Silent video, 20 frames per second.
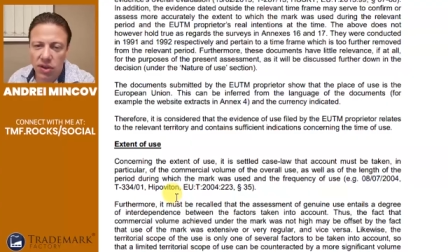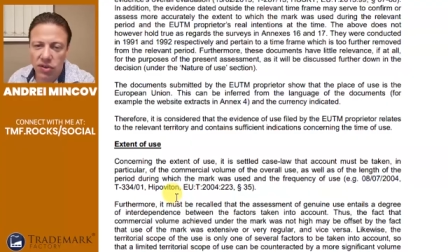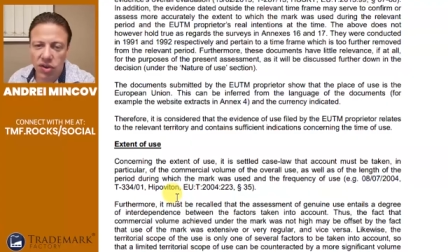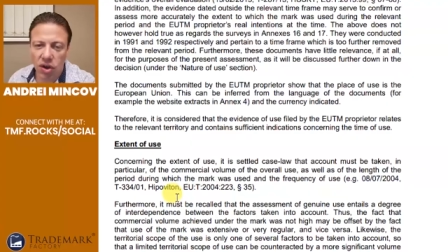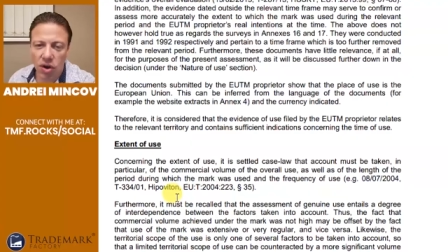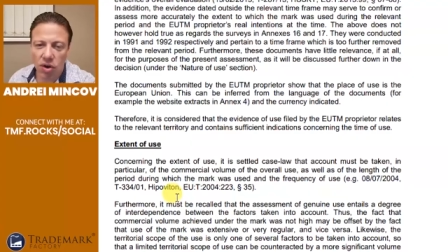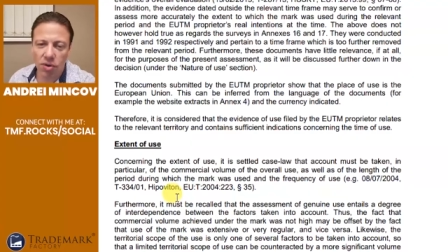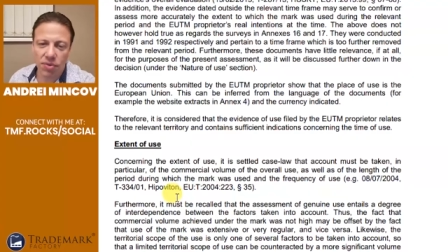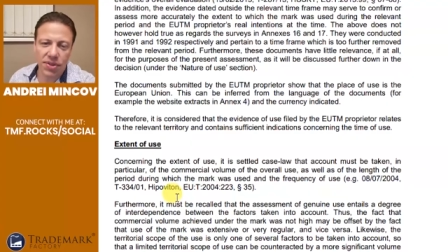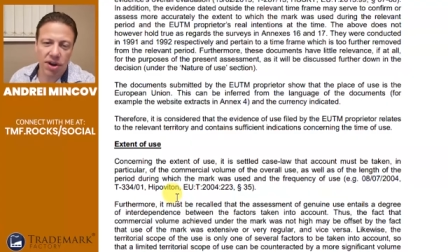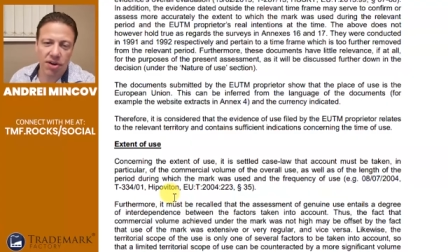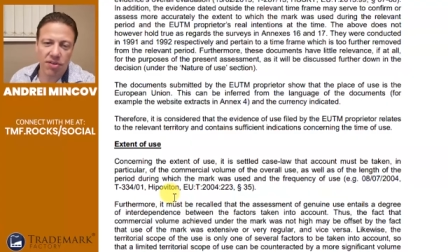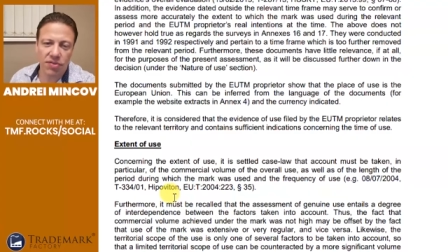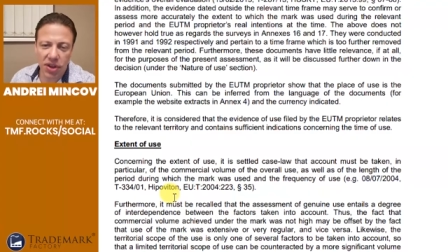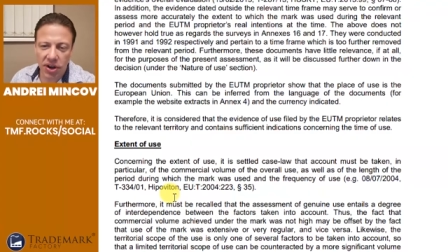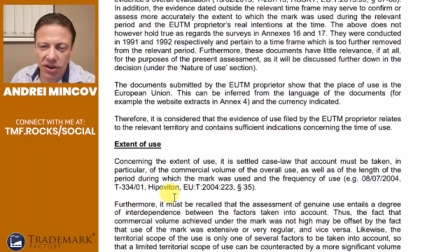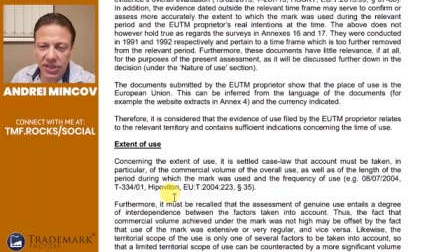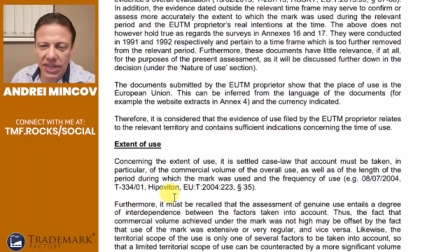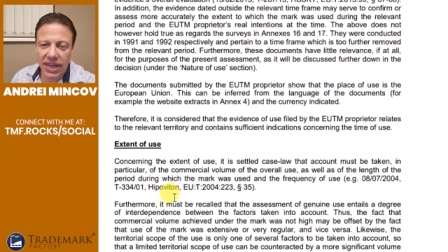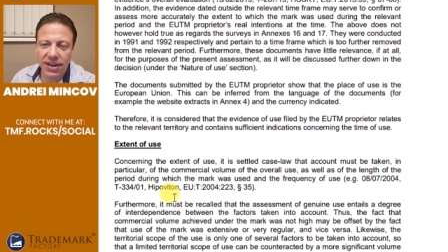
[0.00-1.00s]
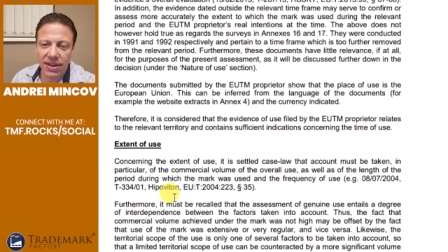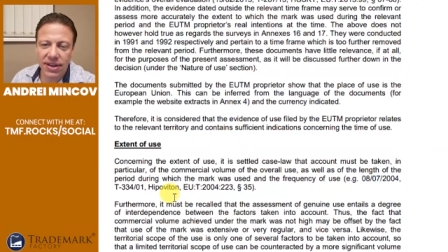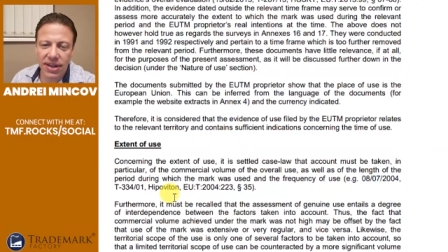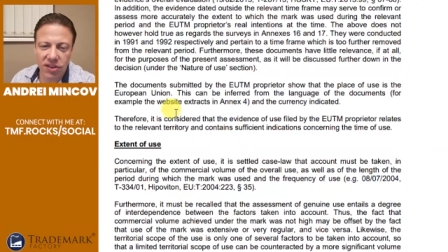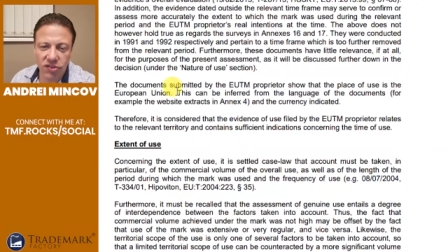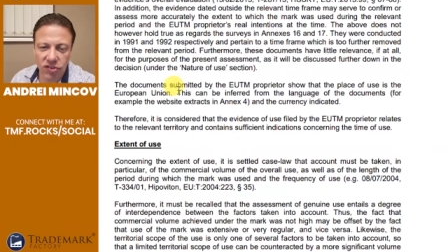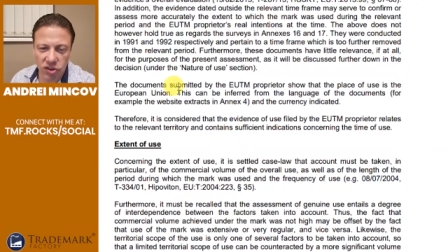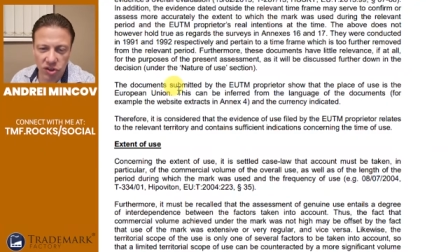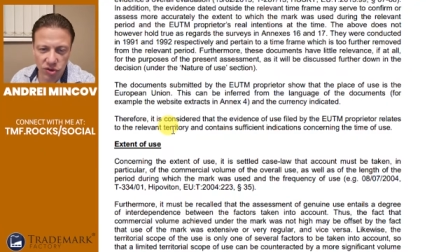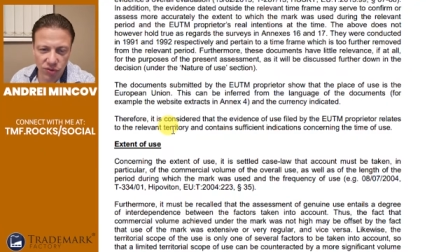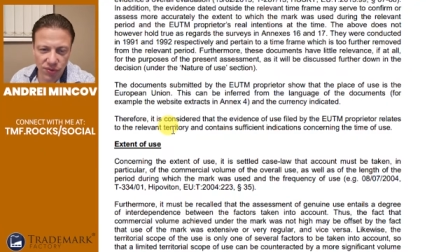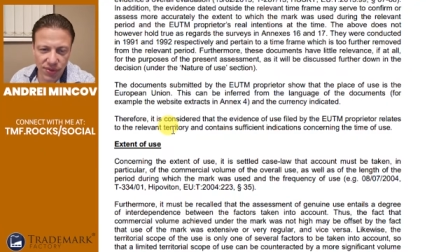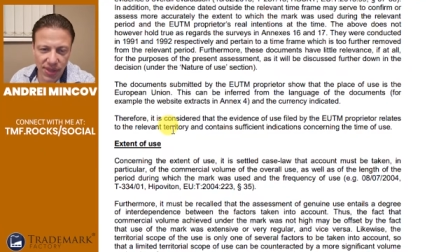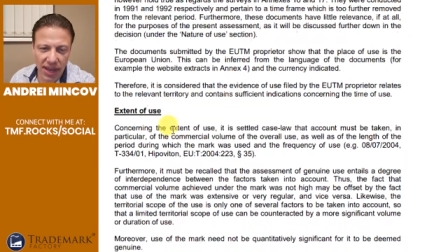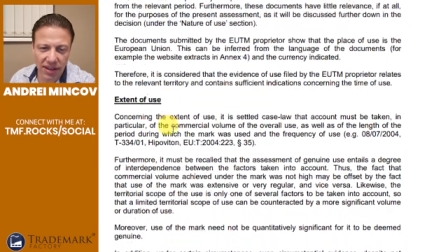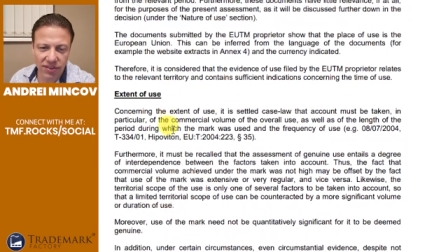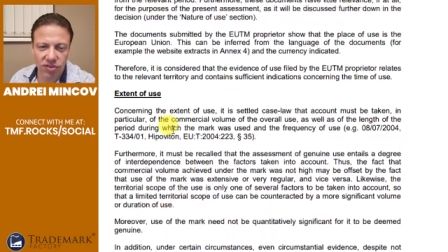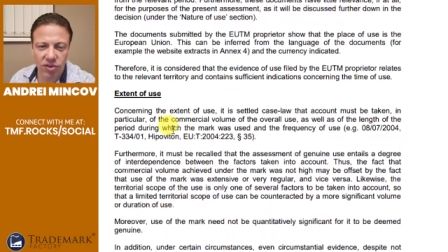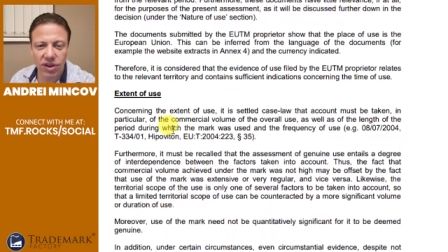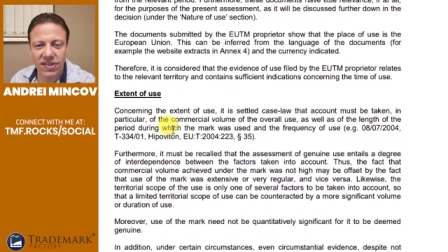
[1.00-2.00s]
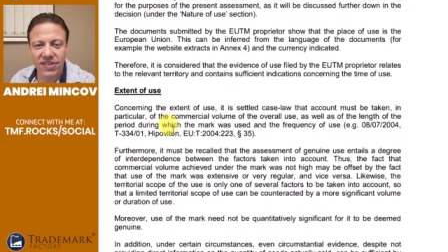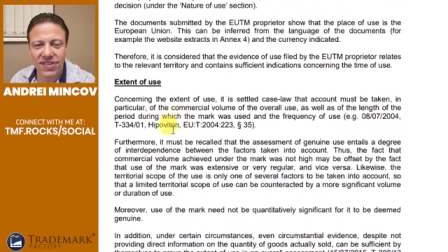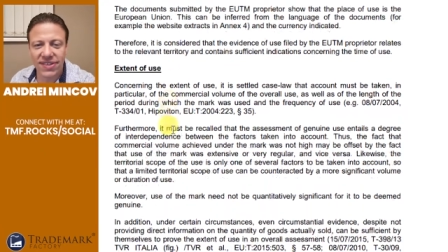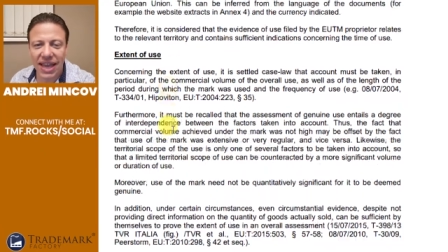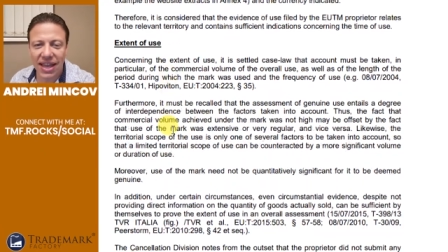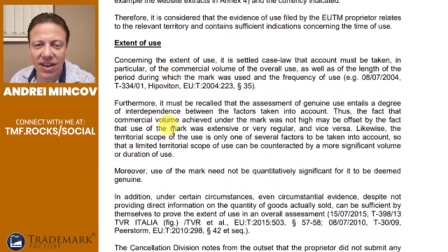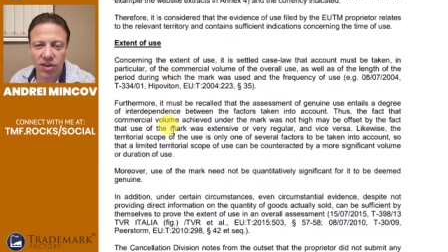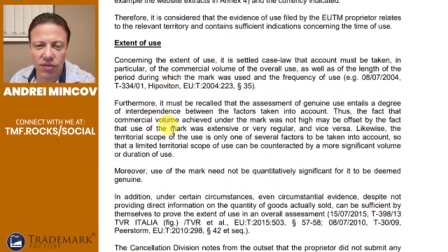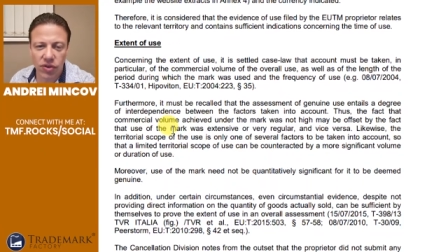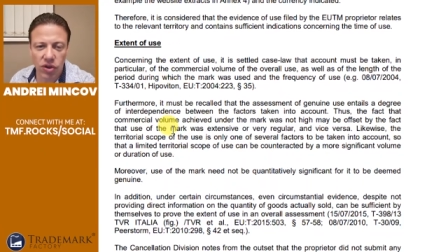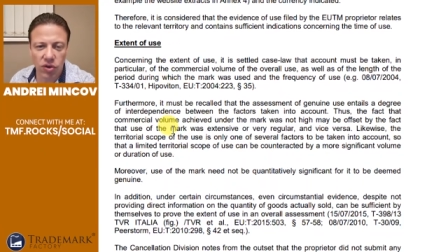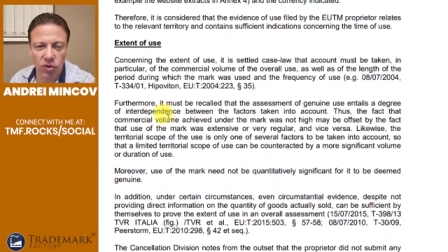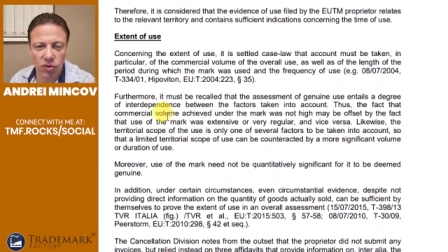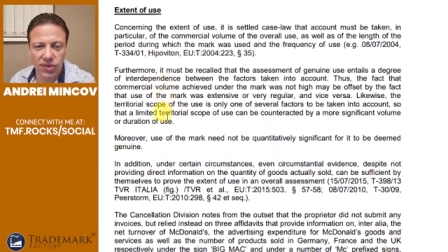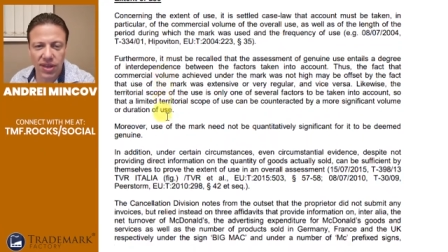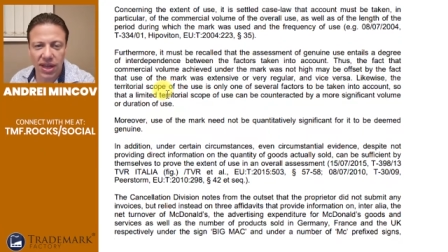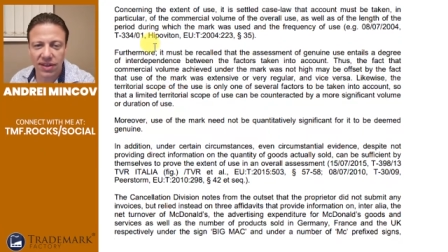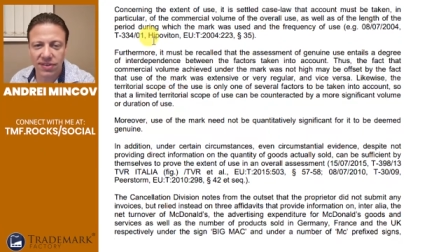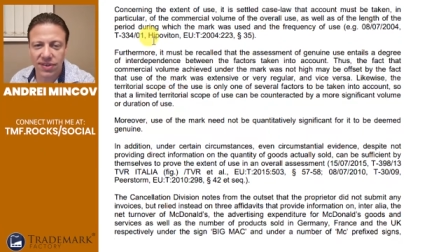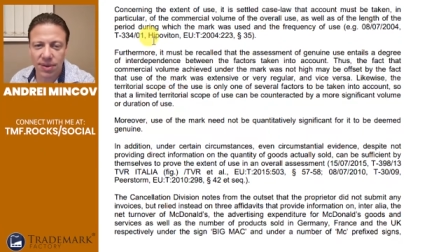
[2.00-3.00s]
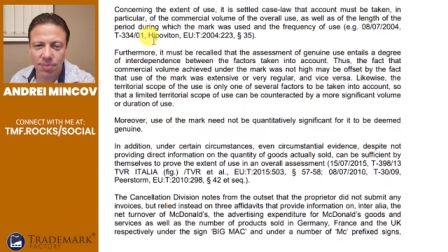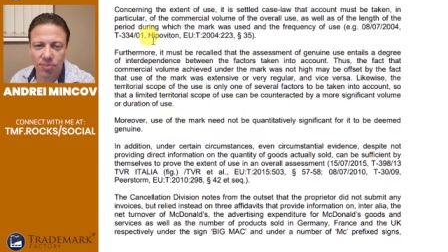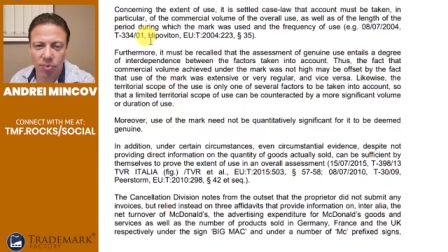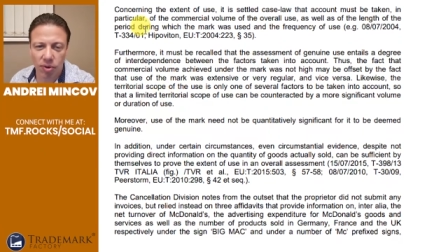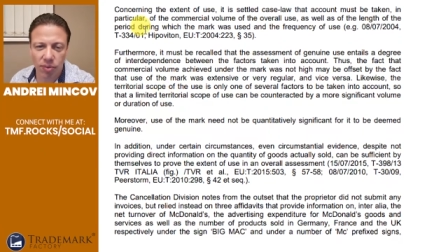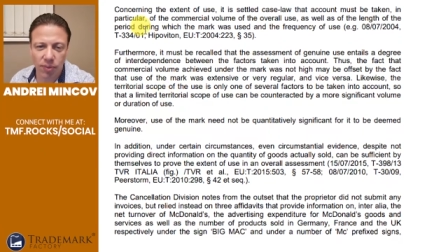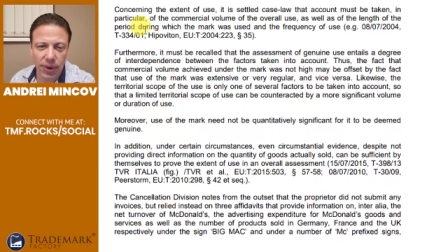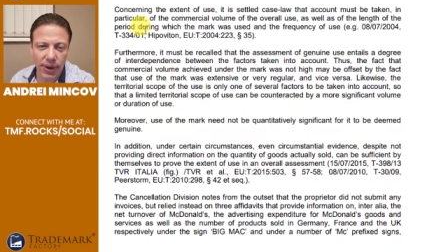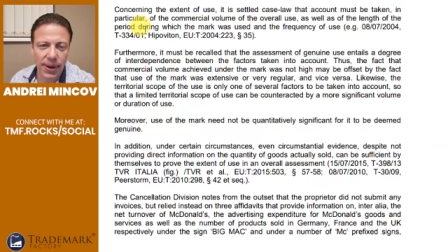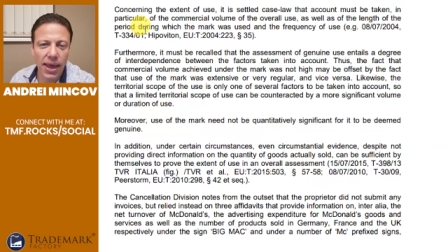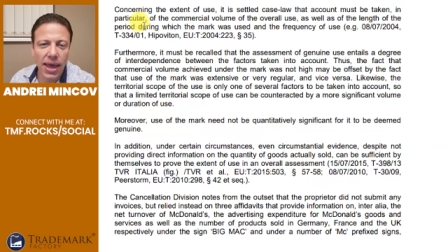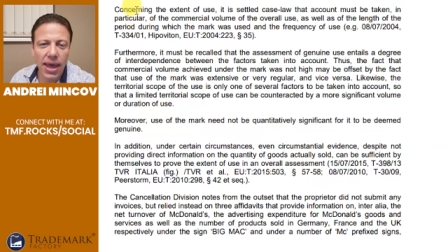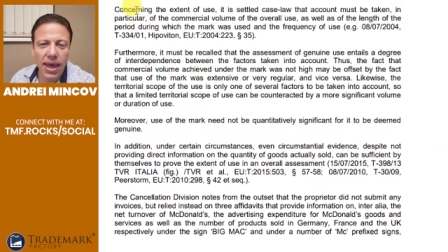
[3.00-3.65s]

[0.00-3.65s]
so there they didn't exclude that. So extent of use, that's the important one.